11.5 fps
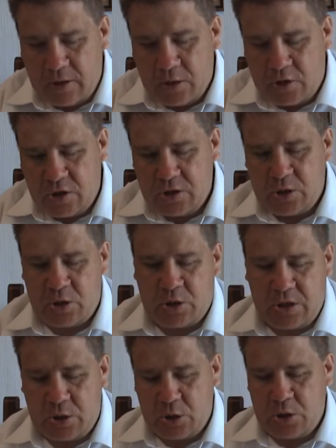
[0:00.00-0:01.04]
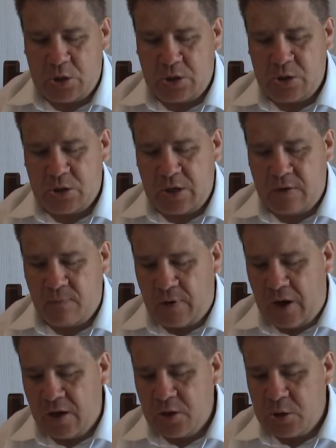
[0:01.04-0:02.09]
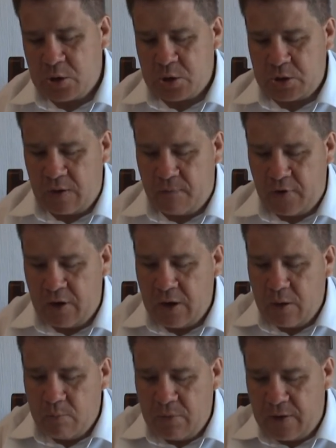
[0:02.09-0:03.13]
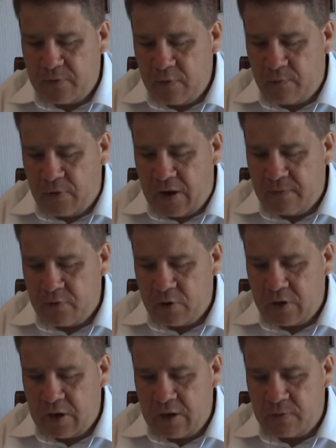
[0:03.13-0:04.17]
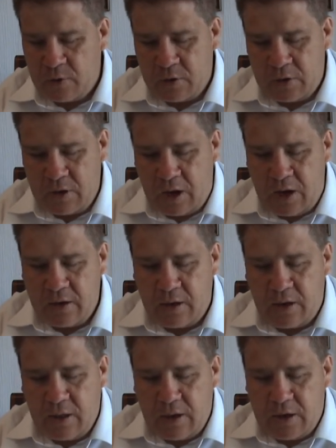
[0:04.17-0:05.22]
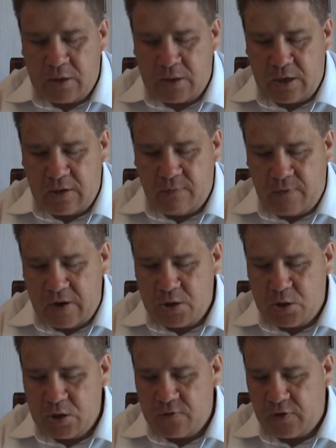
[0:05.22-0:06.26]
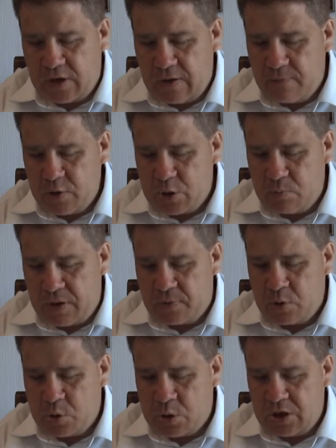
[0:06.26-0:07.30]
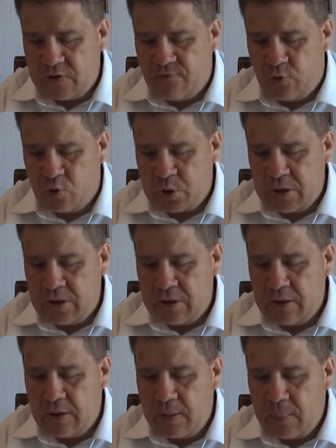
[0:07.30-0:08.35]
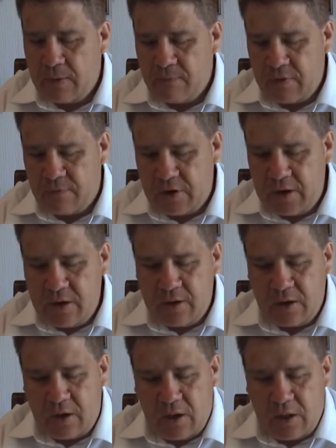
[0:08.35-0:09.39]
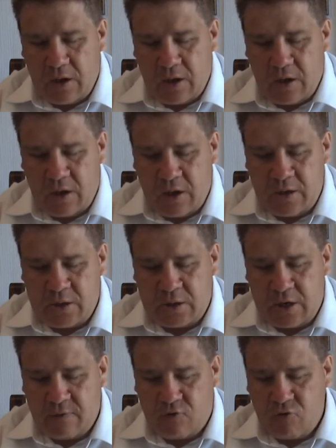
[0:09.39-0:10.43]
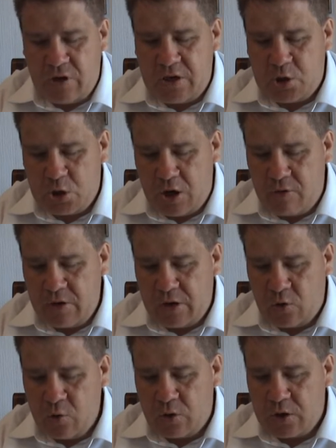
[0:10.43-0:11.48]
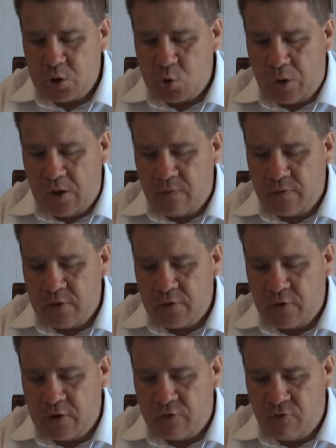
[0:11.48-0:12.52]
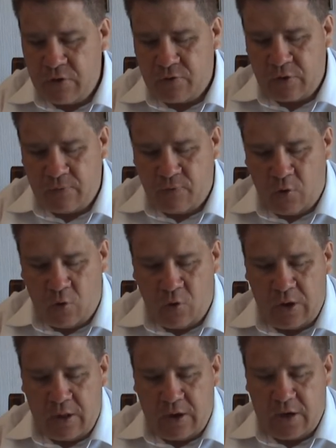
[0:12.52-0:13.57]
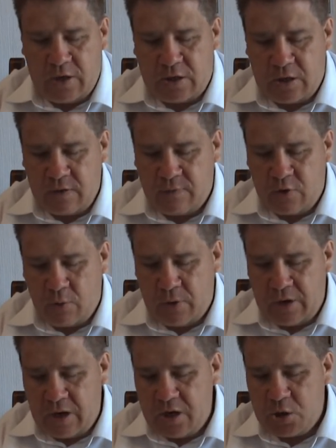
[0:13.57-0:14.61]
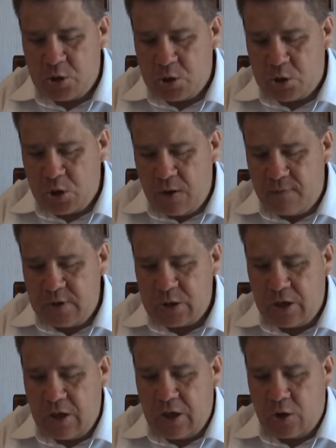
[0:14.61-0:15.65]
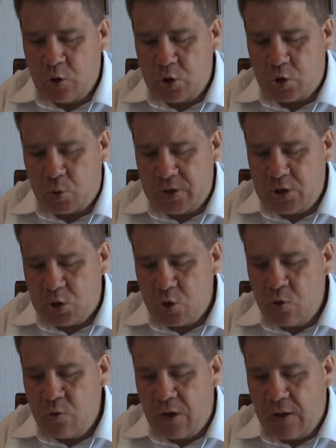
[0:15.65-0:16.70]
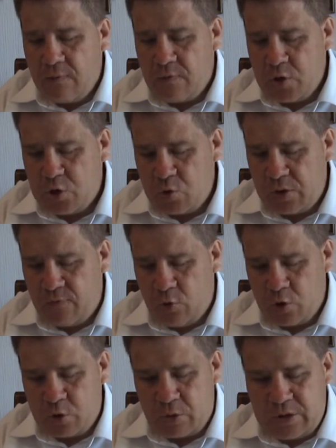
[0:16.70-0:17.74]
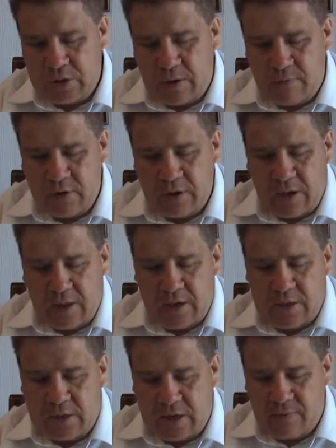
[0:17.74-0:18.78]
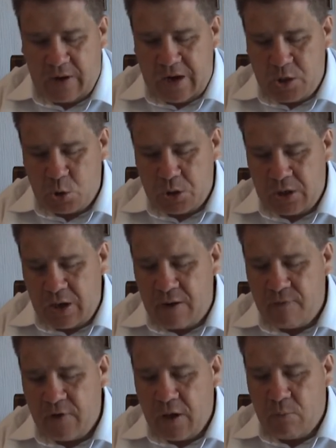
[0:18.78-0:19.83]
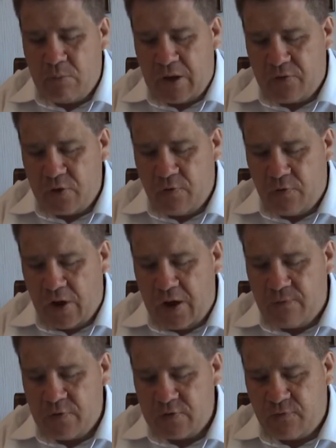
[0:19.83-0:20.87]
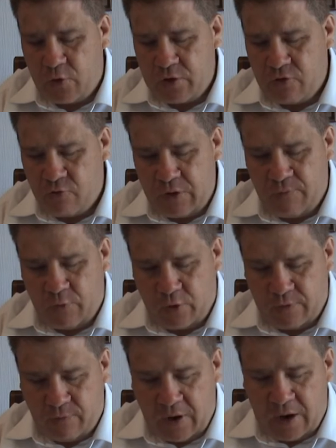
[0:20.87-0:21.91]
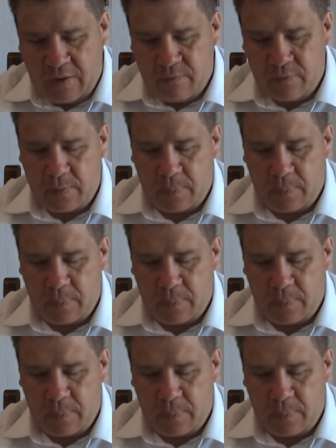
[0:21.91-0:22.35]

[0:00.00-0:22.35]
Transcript: jesus teaches instead of violence to suffer matthew 5.38-39 instead of vengeance forgiveness matthew 6.14-15 uh, instead of greed sharing, Luke 12, 33, 34. Instead of domination service, Luke 22, verse 24, 27. Instead of hatred, love, Matthew 5, verse 43, 45.